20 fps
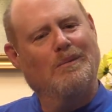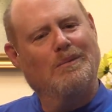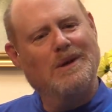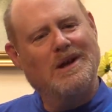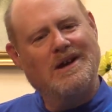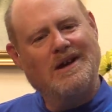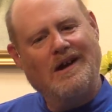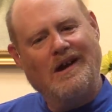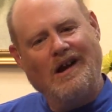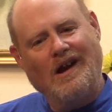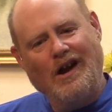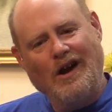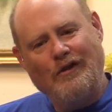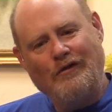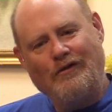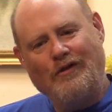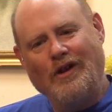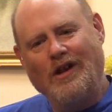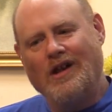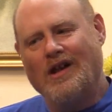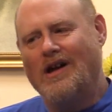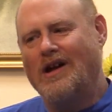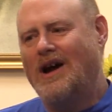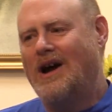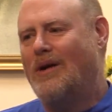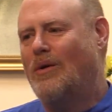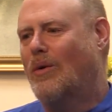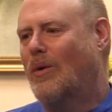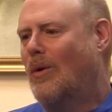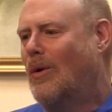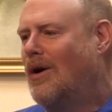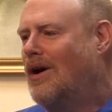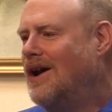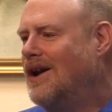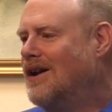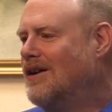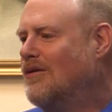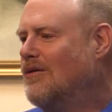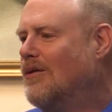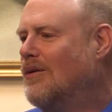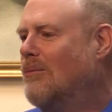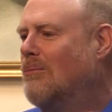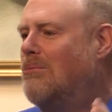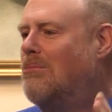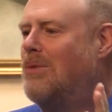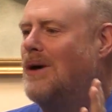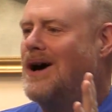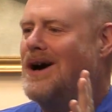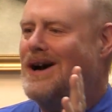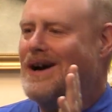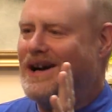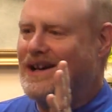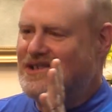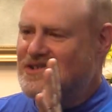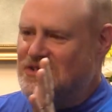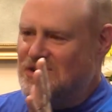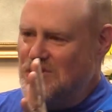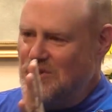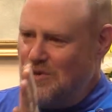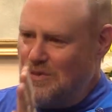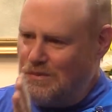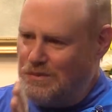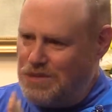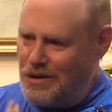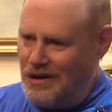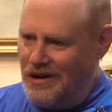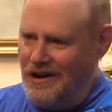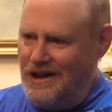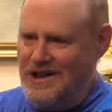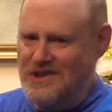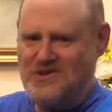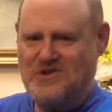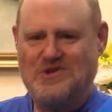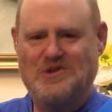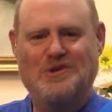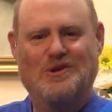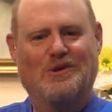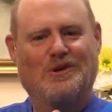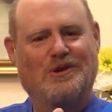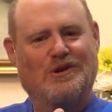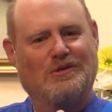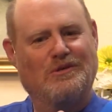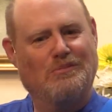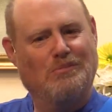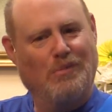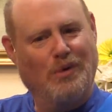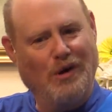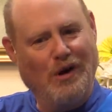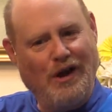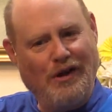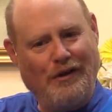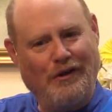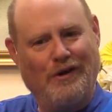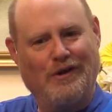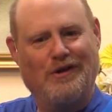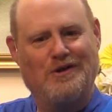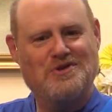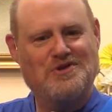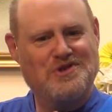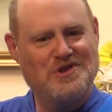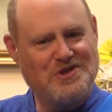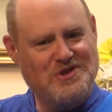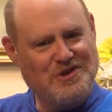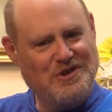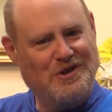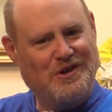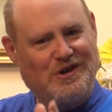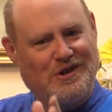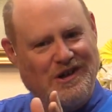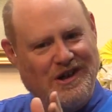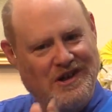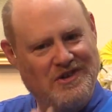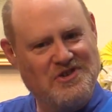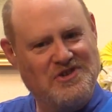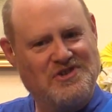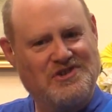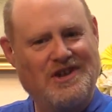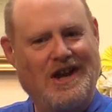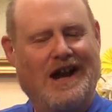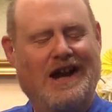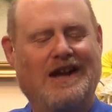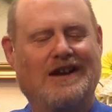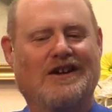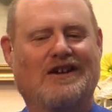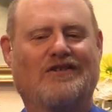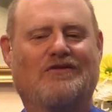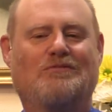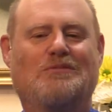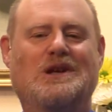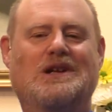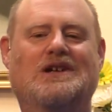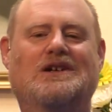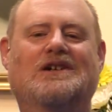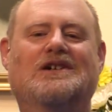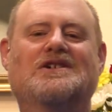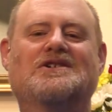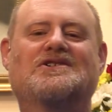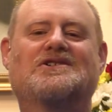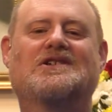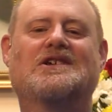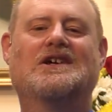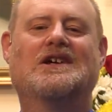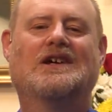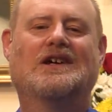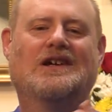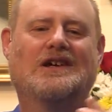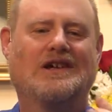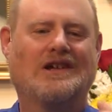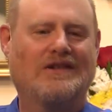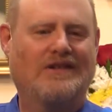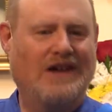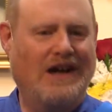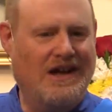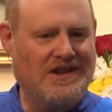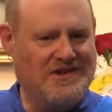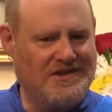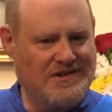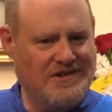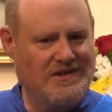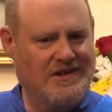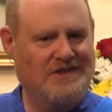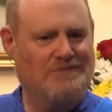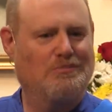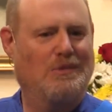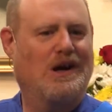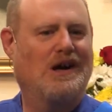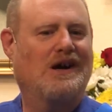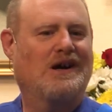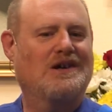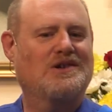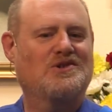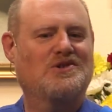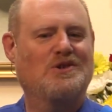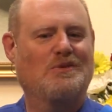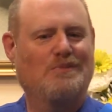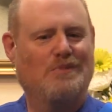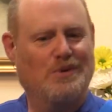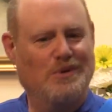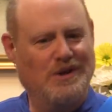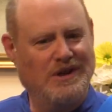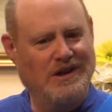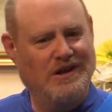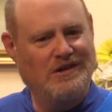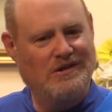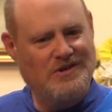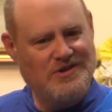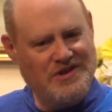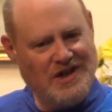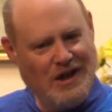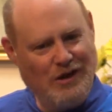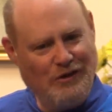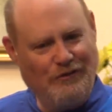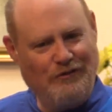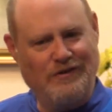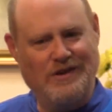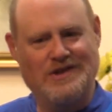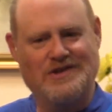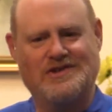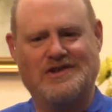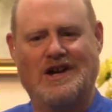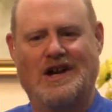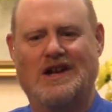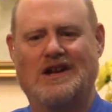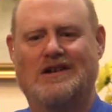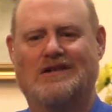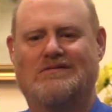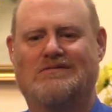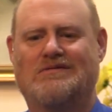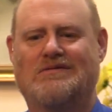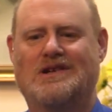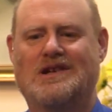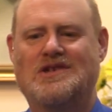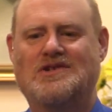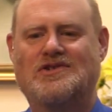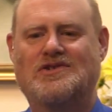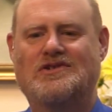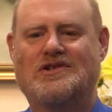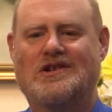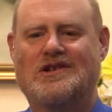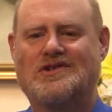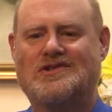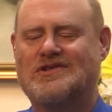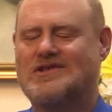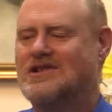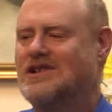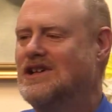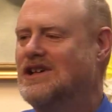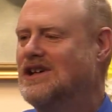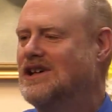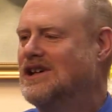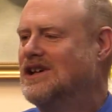be careful what box you place your brother, sister inside of, because that's the box you're putting yourself inside of. It's just